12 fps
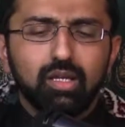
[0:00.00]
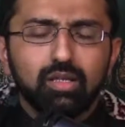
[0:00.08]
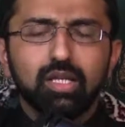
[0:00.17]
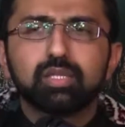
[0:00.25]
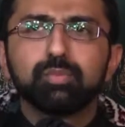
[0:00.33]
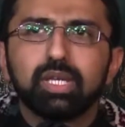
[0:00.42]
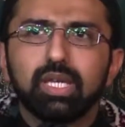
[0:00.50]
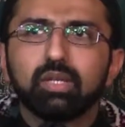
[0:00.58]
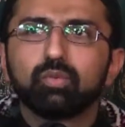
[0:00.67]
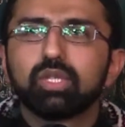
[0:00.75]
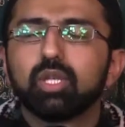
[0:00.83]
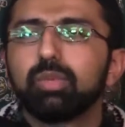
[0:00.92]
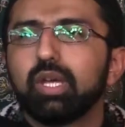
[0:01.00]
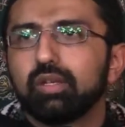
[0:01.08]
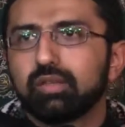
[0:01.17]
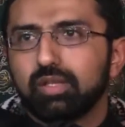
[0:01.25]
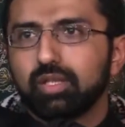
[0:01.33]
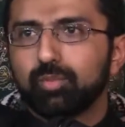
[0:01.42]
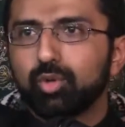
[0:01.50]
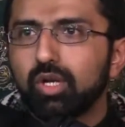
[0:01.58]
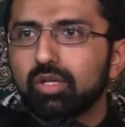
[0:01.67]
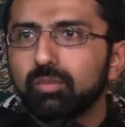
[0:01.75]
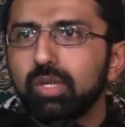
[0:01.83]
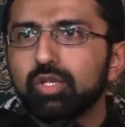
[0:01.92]
Let's begin with the bi'athah, the
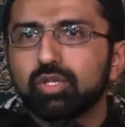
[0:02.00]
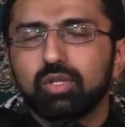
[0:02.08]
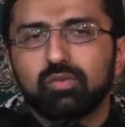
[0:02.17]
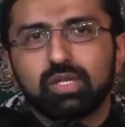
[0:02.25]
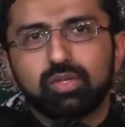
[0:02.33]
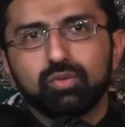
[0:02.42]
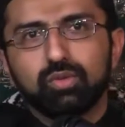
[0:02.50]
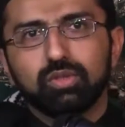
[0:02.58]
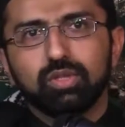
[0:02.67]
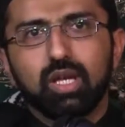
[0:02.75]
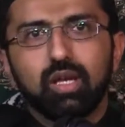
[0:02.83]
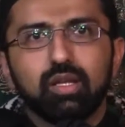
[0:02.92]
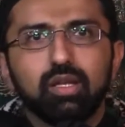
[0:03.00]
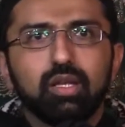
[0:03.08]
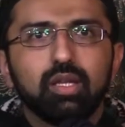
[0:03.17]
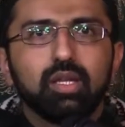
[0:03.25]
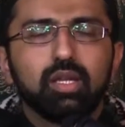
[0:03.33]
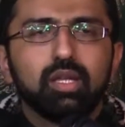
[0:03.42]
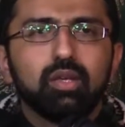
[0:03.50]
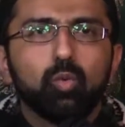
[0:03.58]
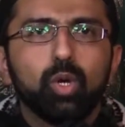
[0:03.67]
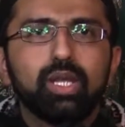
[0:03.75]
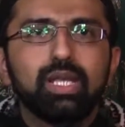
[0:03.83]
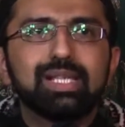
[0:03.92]
proclamation of Rasulullah.
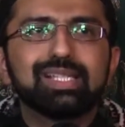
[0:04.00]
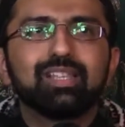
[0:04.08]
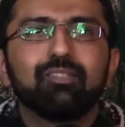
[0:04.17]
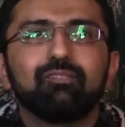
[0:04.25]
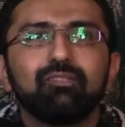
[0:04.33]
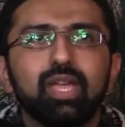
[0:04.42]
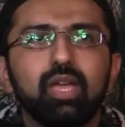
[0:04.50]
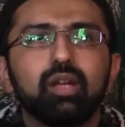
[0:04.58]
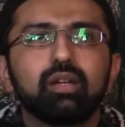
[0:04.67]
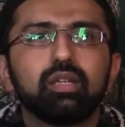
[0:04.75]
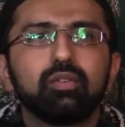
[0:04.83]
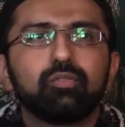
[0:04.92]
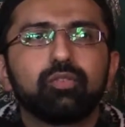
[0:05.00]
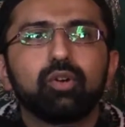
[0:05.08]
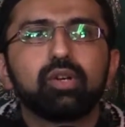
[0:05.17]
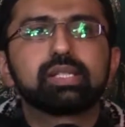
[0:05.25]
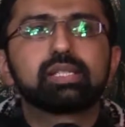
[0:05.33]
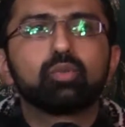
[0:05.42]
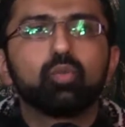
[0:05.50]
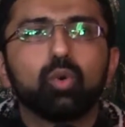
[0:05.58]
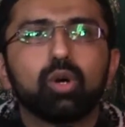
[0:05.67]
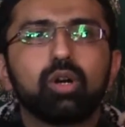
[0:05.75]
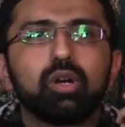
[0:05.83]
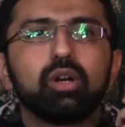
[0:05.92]
What is the very first
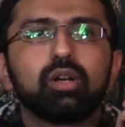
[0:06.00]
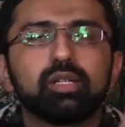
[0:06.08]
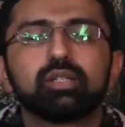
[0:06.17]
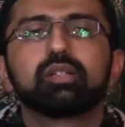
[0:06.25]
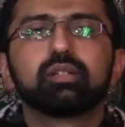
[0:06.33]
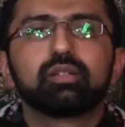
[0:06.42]
word